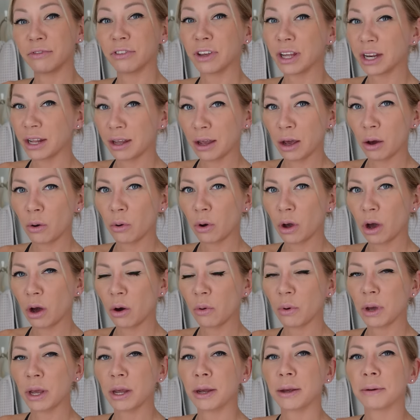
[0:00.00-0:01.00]
video
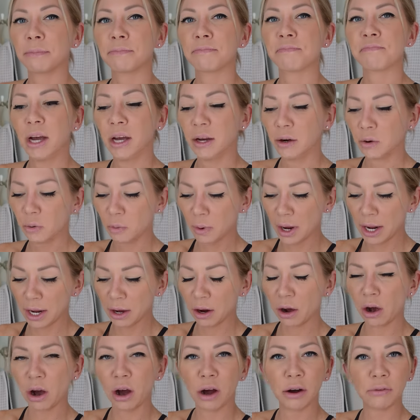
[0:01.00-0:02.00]
going and a way
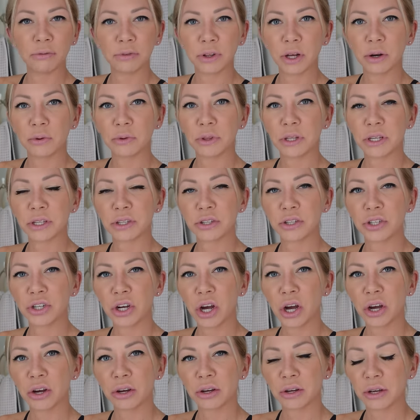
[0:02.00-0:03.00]
to offload this
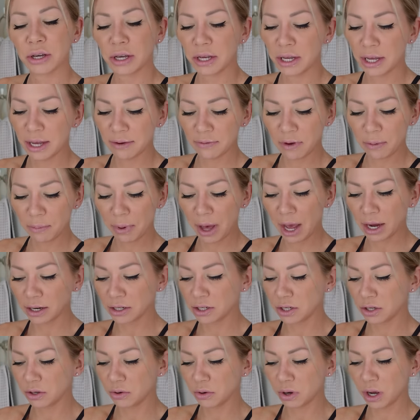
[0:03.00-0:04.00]
junk and give it back
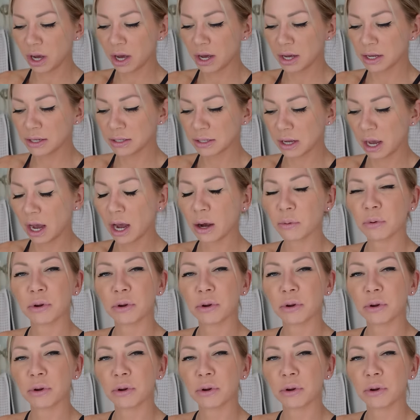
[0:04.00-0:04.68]
to you guys, I